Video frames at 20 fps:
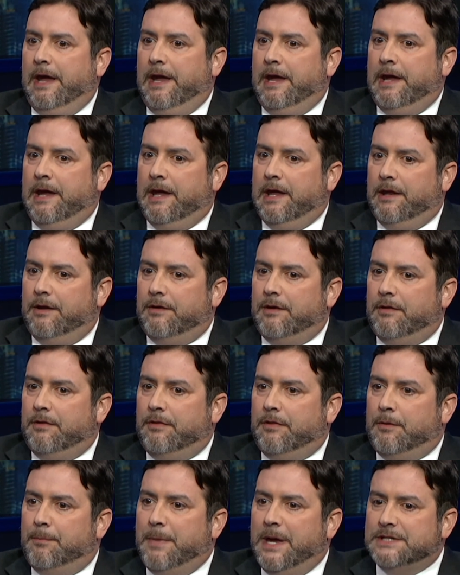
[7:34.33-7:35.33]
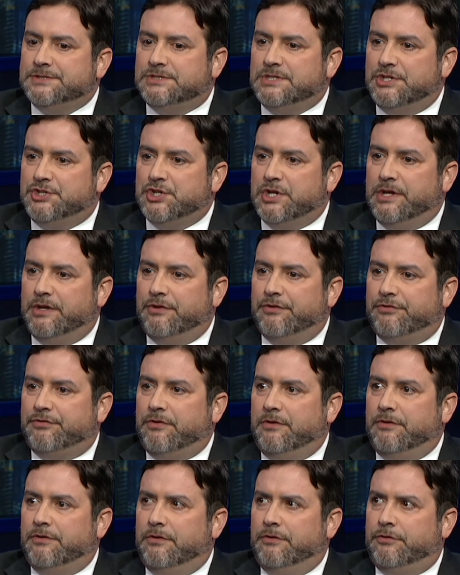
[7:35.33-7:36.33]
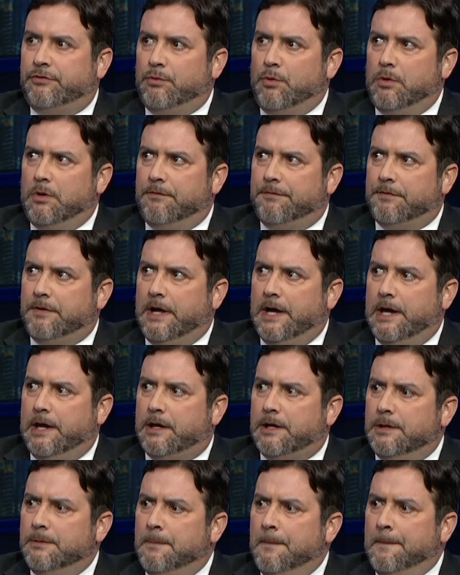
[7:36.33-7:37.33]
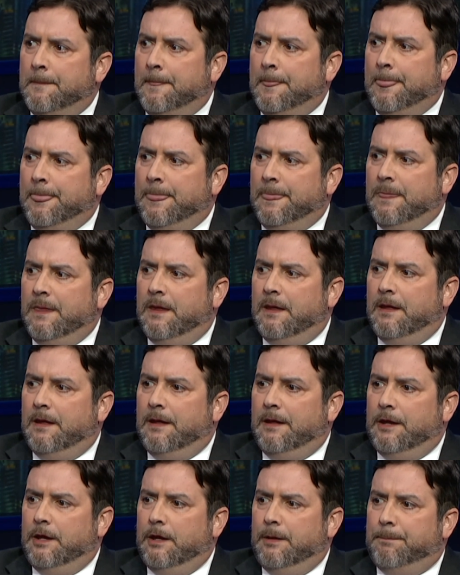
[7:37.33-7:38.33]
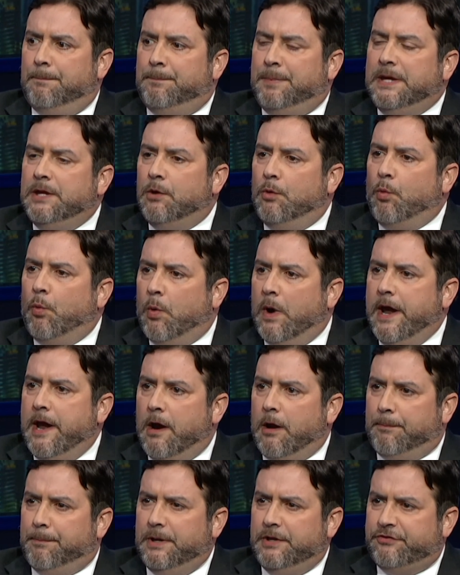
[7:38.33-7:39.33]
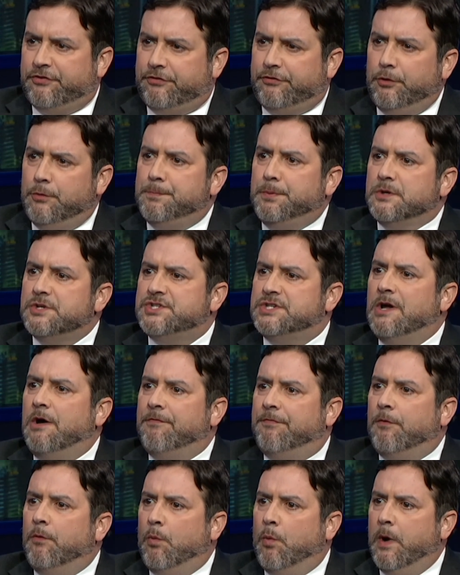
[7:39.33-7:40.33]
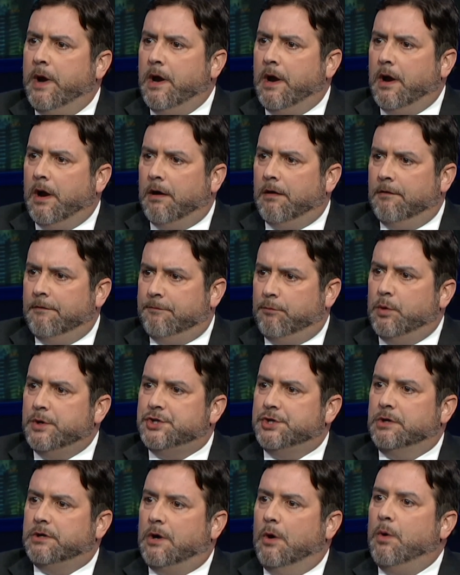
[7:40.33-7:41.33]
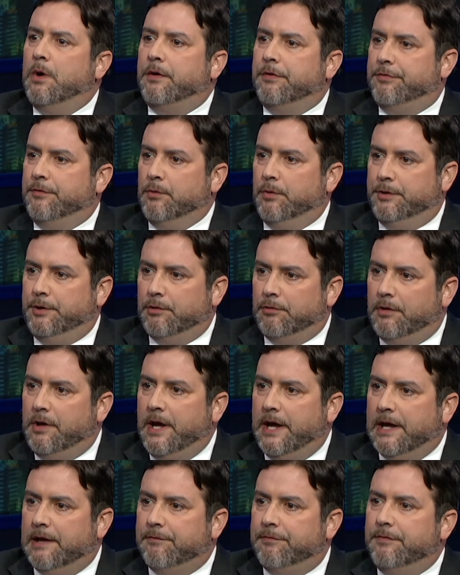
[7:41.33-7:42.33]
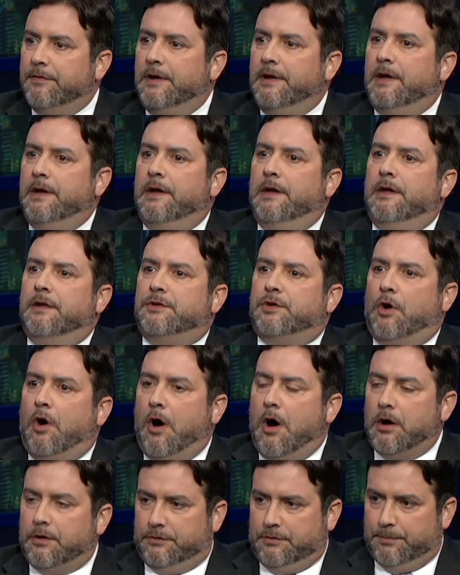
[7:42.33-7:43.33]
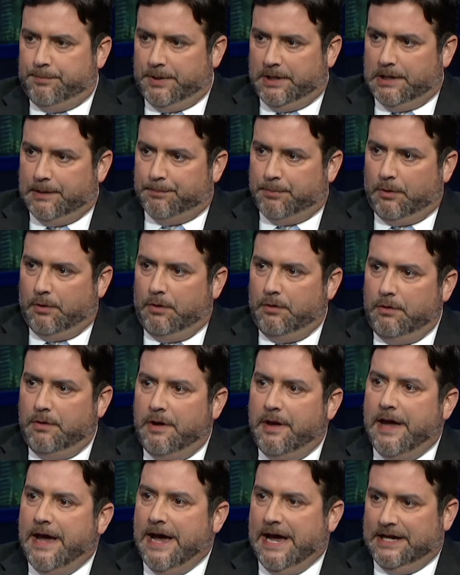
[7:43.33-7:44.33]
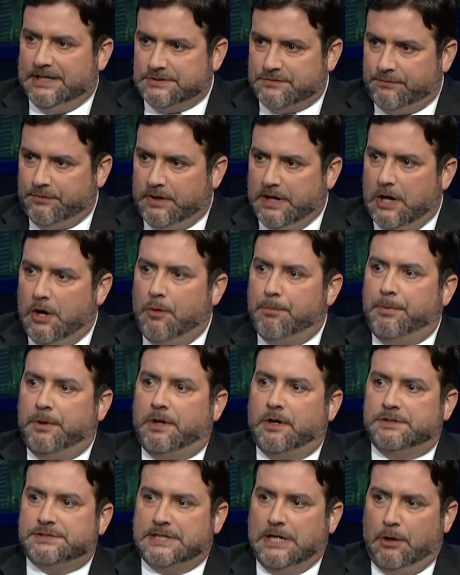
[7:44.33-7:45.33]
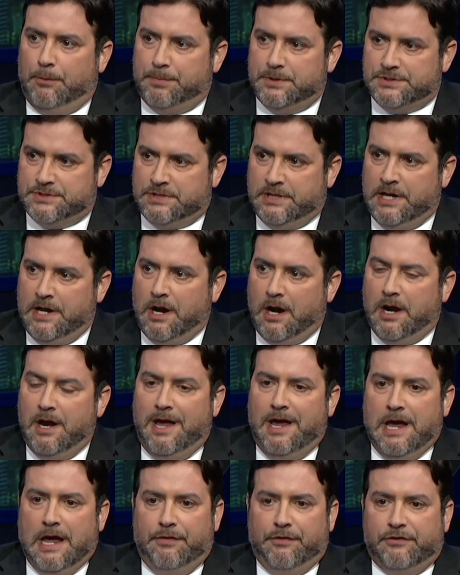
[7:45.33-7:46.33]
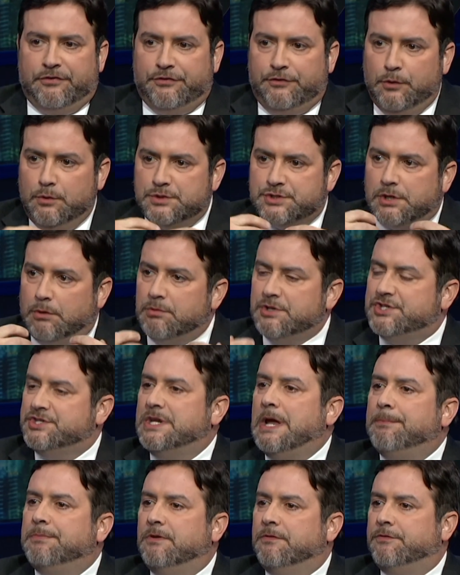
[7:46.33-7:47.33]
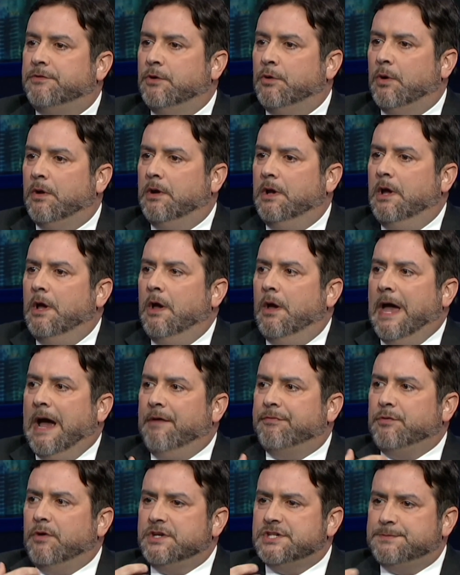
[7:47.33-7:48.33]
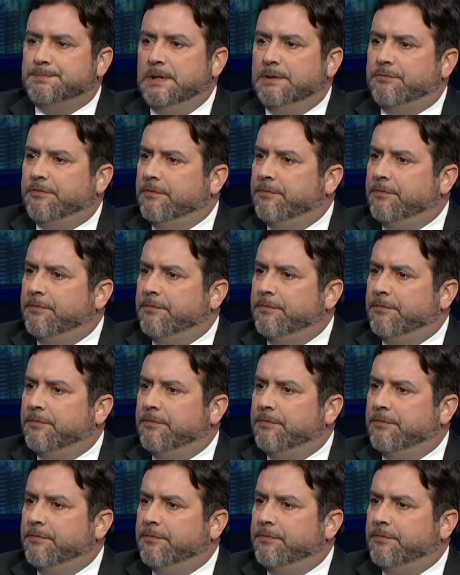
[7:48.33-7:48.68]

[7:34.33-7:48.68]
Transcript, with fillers: And the message is sort of like be aware, be super self aware of what you're going through in your life. Talk to people Ask for help because help is there. And the students are receptive to it. After I speak